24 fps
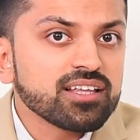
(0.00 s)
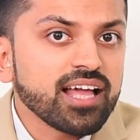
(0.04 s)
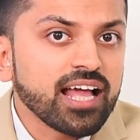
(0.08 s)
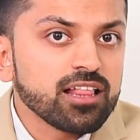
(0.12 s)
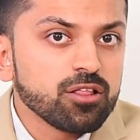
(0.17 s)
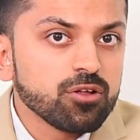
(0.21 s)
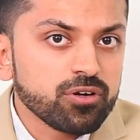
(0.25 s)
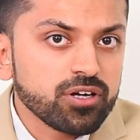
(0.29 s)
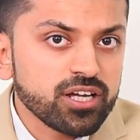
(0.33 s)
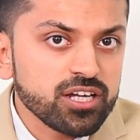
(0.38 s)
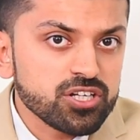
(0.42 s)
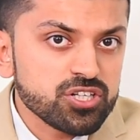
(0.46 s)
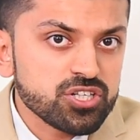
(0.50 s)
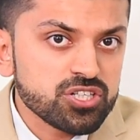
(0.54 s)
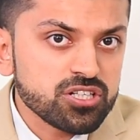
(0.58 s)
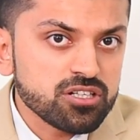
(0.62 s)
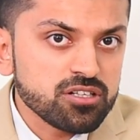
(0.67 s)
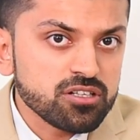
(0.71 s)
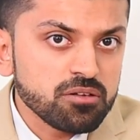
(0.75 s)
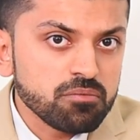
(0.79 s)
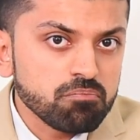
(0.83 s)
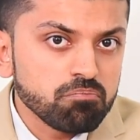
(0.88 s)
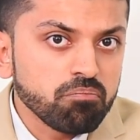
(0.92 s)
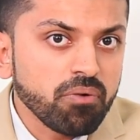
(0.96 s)
allocation
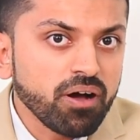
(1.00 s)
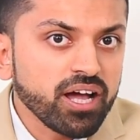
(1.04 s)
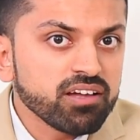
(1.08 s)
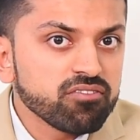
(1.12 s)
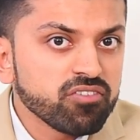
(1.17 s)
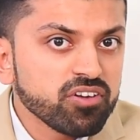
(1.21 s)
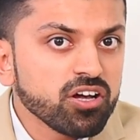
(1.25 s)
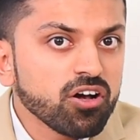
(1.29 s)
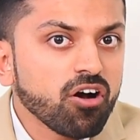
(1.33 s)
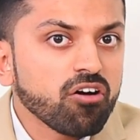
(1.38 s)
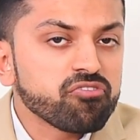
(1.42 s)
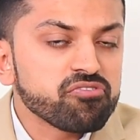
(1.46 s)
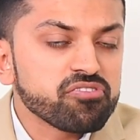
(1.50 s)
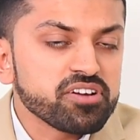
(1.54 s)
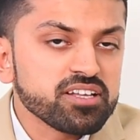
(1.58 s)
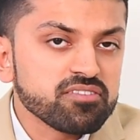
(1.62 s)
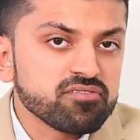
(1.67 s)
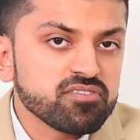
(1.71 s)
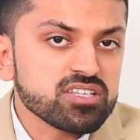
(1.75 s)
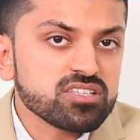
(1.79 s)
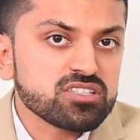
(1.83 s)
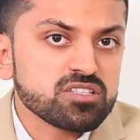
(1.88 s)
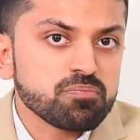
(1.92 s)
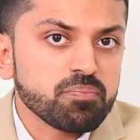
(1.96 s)
by way of
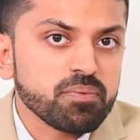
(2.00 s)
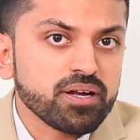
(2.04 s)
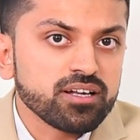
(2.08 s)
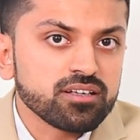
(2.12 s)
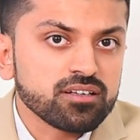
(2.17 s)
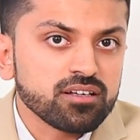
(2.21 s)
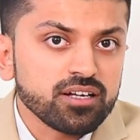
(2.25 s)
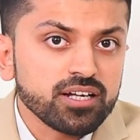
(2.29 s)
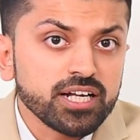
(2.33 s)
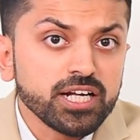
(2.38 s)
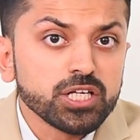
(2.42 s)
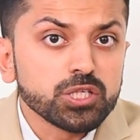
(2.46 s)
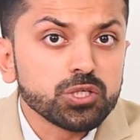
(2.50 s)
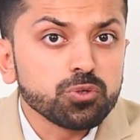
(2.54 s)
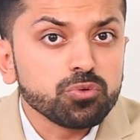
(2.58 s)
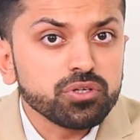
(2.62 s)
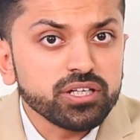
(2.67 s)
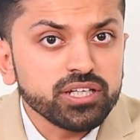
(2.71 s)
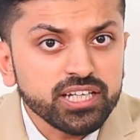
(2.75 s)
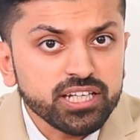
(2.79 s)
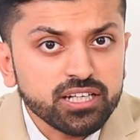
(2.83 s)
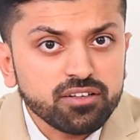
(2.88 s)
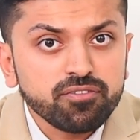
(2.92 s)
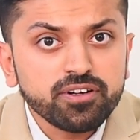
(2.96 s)
investment into
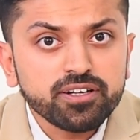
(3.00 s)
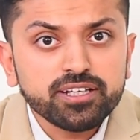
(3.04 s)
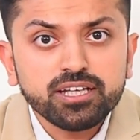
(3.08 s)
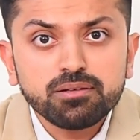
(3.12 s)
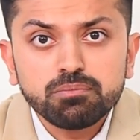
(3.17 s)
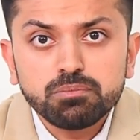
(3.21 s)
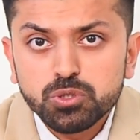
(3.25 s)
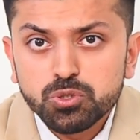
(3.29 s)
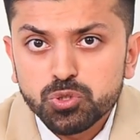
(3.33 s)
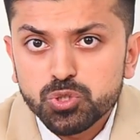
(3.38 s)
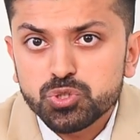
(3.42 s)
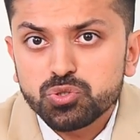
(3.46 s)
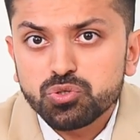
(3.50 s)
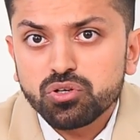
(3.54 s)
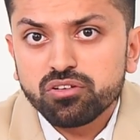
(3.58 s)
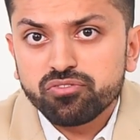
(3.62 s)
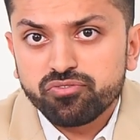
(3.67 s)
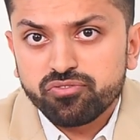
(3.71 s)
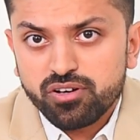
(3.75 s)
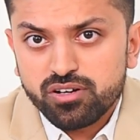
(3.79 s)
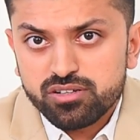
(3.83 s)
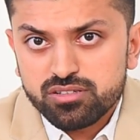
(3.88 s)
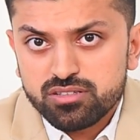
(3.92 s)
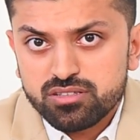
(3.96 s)
equity mutual
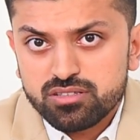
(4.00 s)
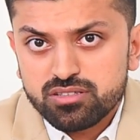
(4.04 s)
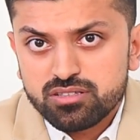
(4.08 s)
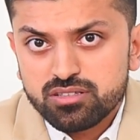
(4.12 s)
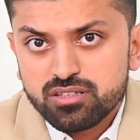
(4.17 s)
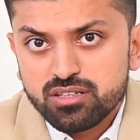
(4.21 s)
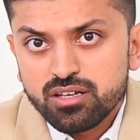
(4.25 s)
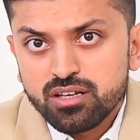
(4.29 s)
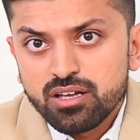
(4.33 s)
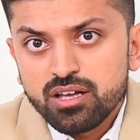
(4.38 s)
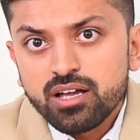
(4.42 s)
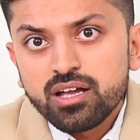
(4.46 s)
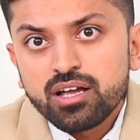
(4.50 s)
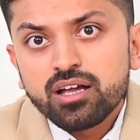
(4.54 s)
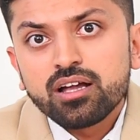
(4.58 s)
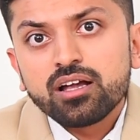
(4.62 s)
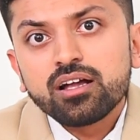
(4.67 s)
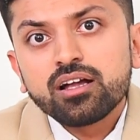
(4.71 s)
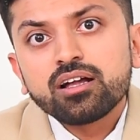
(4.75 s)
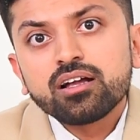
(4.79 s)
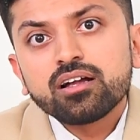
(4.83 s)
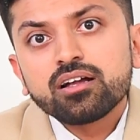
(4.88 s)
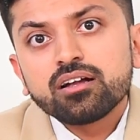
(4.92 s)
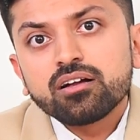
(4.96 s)
funds.
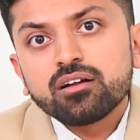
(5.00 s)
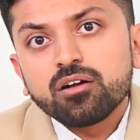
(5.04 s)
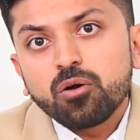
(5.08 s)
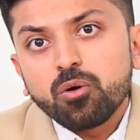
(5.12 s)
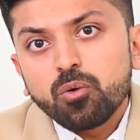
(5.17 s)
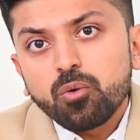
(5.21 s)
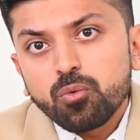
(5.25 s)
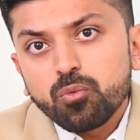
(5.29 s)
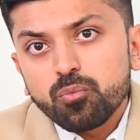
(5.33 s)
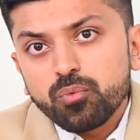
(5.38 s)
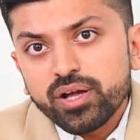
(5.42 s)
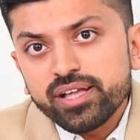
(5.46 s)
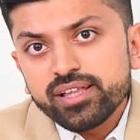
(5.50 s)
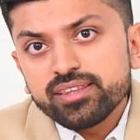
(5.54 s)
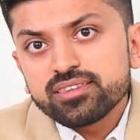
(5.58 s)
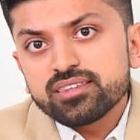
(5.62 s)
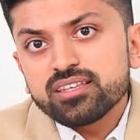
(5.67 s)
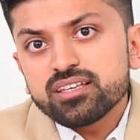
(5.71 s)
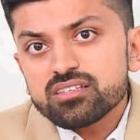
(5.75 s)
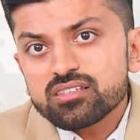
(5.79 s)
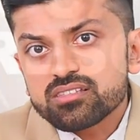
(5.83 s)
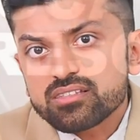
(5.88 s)
When this